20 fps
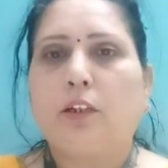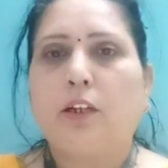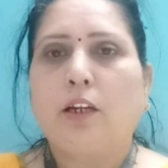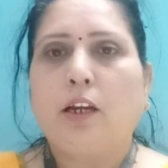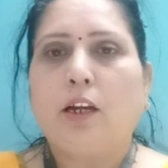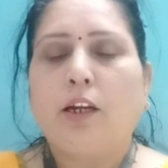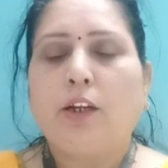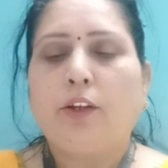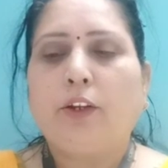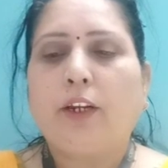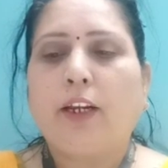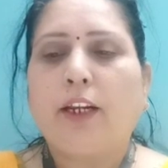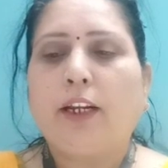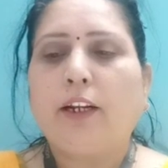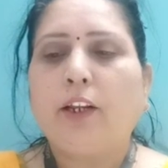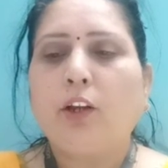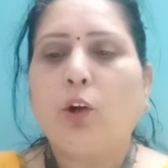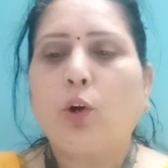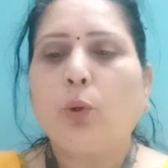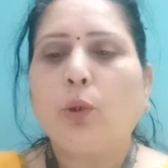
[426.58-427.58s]

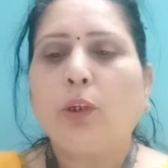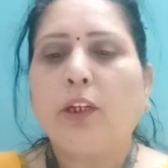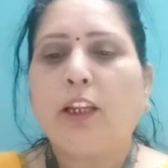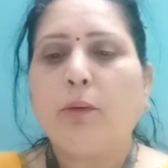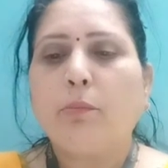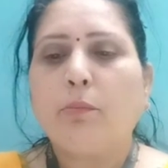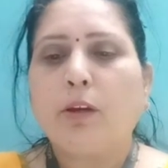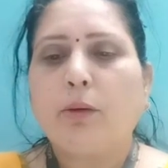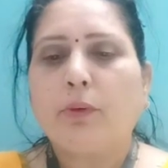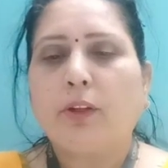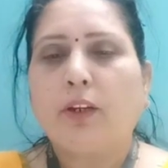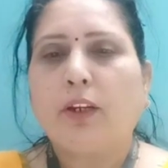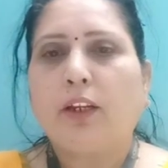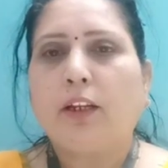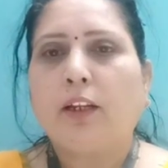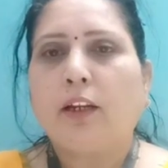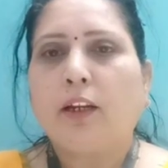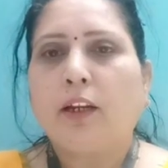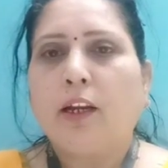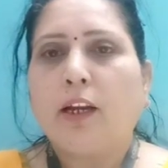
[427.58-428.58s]
Read-only memory.
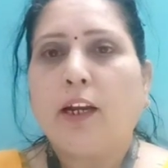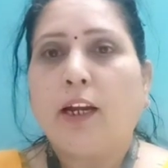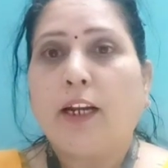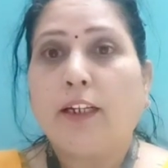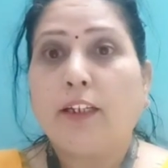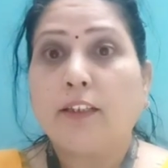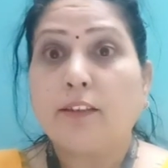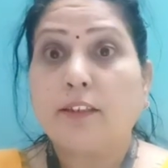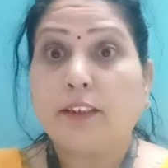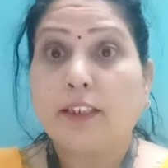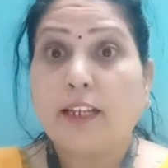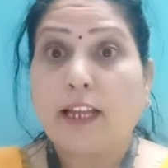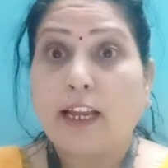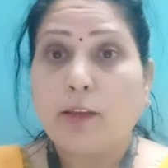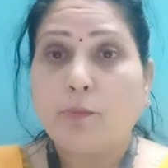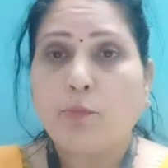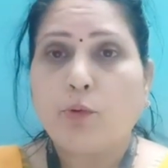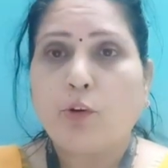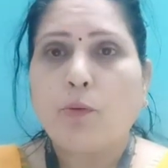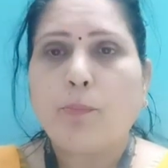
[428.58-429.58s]
It is a
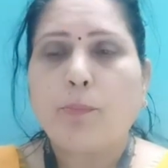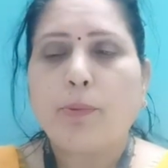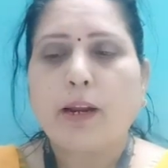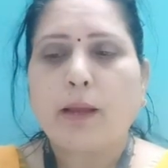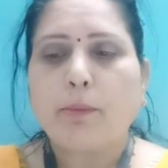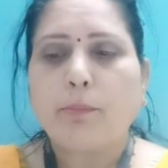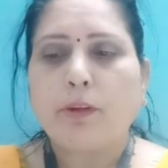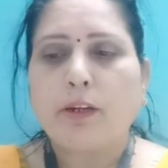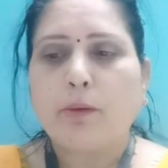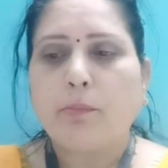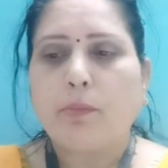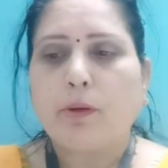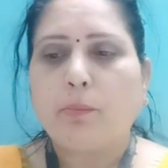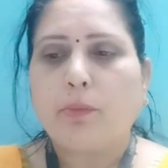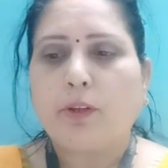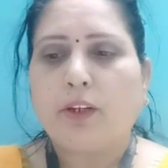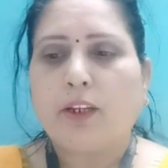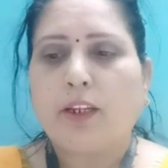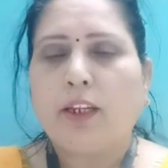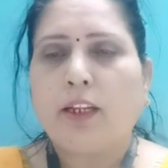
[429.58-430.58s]
type of primary
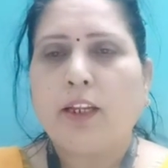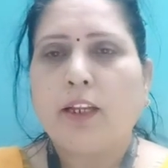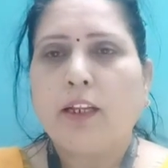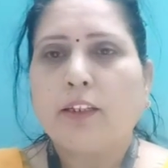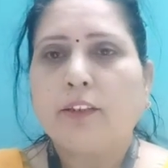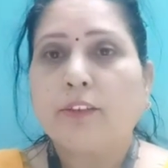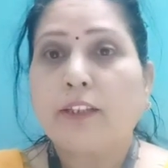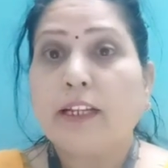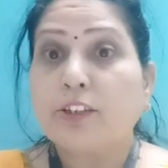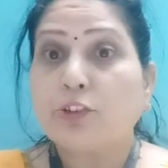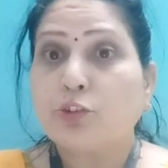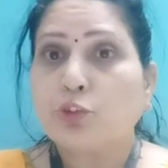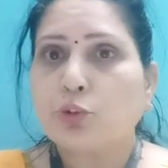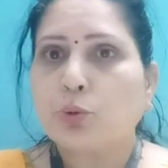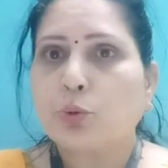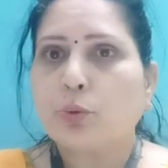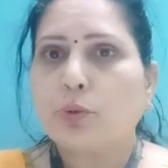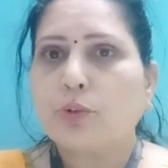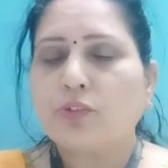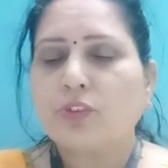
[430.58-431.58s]
memory that
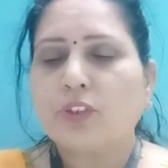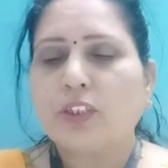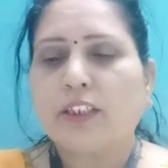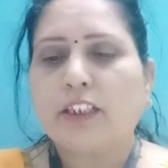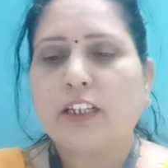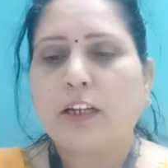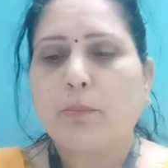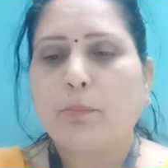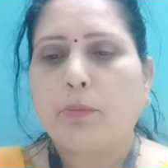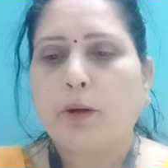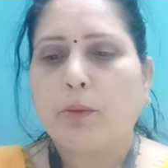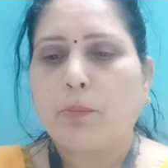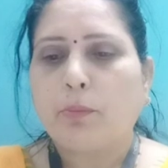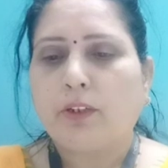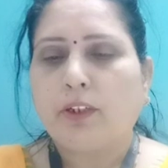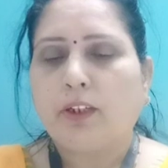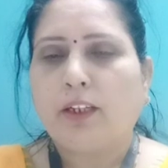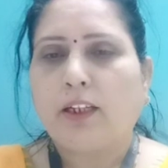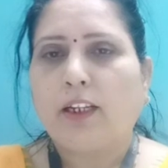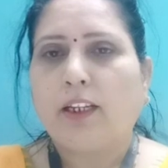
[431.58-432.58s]
stores data
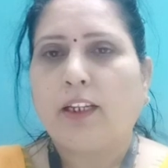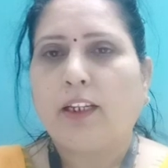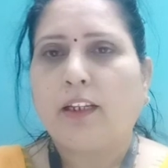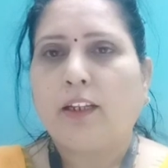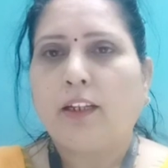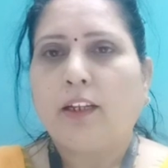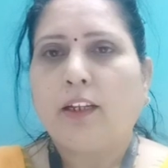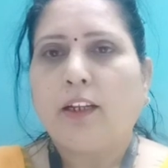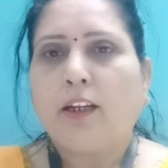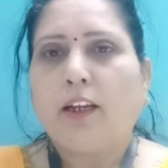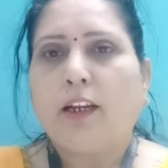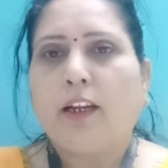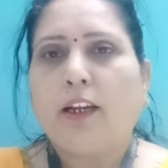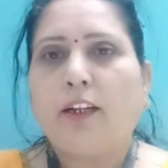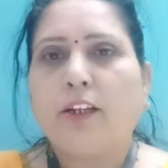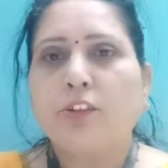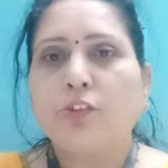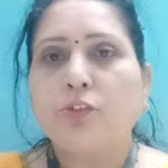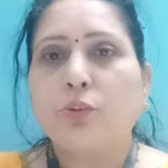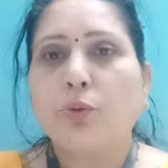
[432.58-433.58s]
permanently.
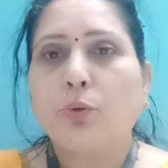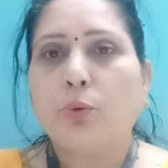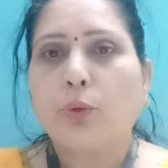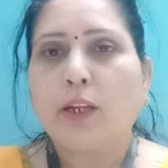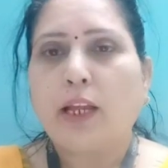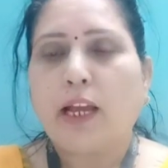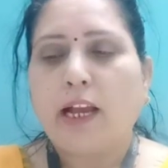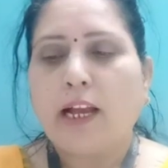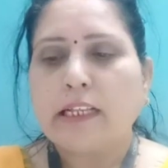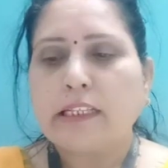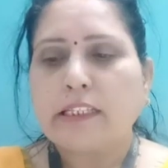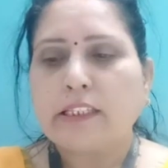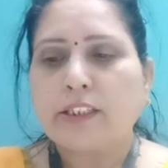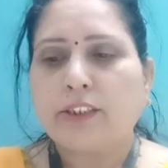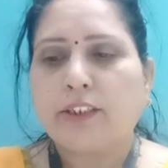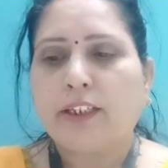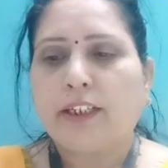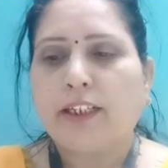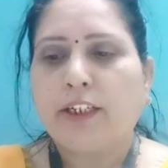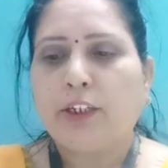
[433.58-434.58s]
It is known as
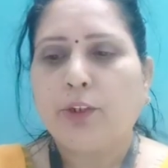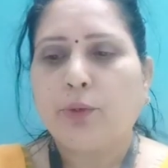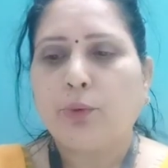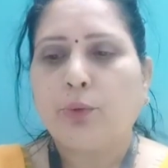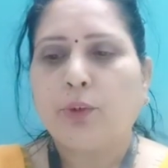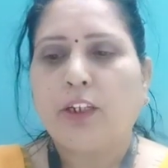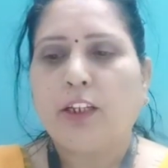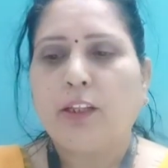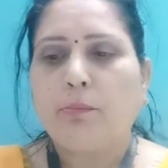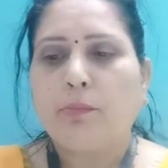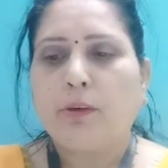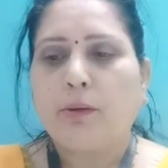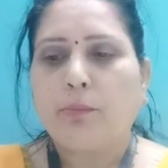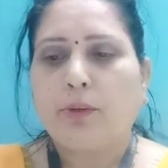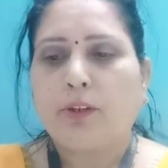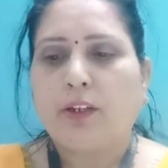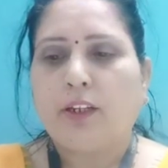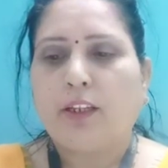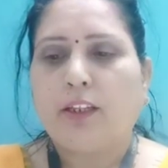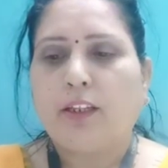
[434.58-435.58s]
read-only
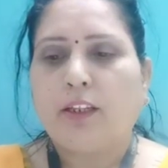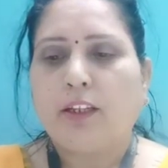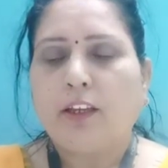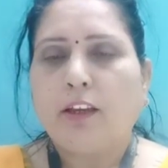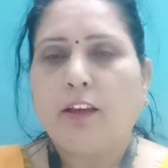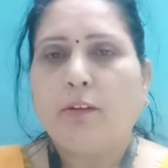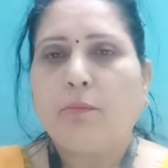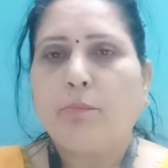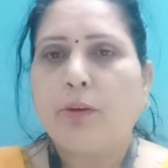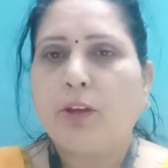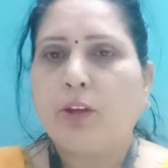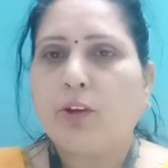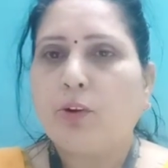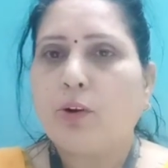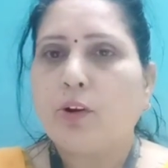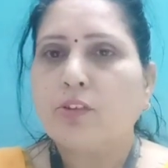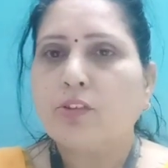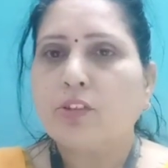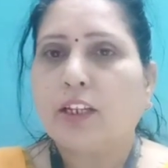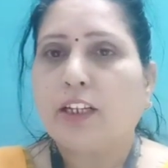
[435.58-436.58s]
memory
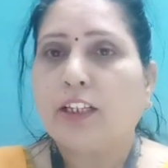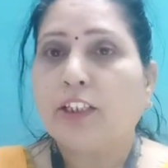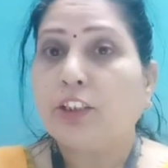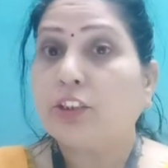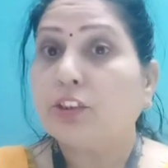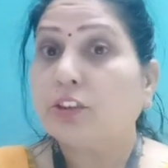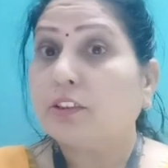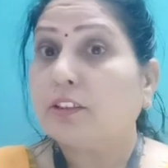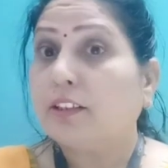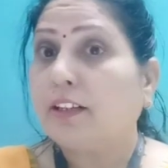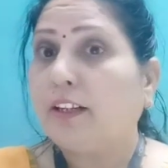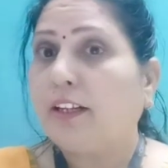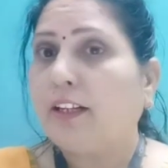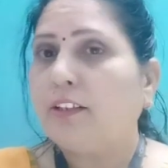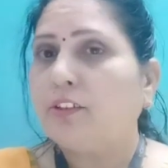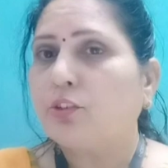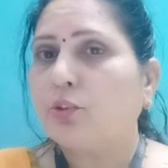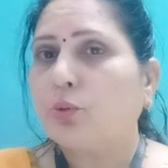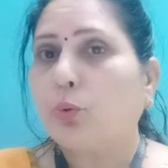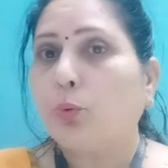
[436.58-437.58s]
because it
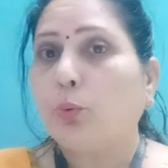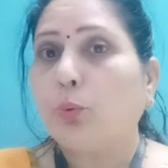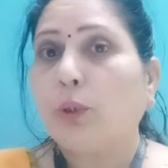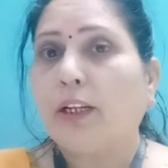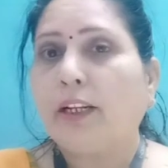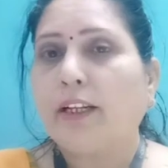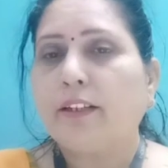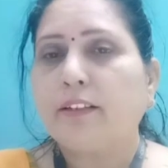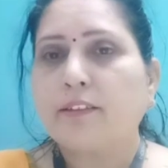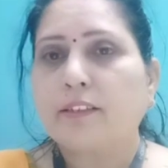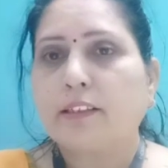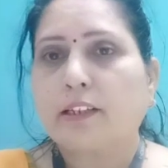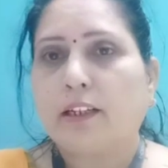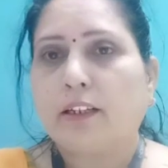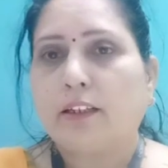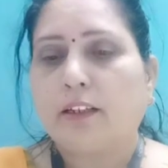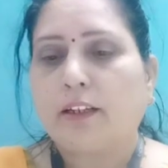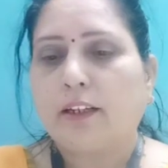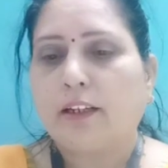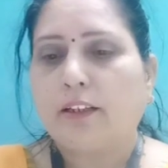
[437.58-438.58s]
reads only its
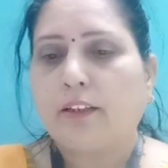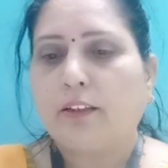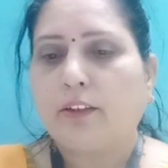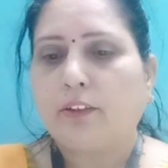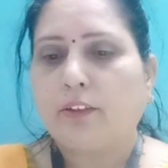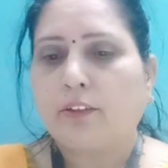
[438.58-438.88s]
content.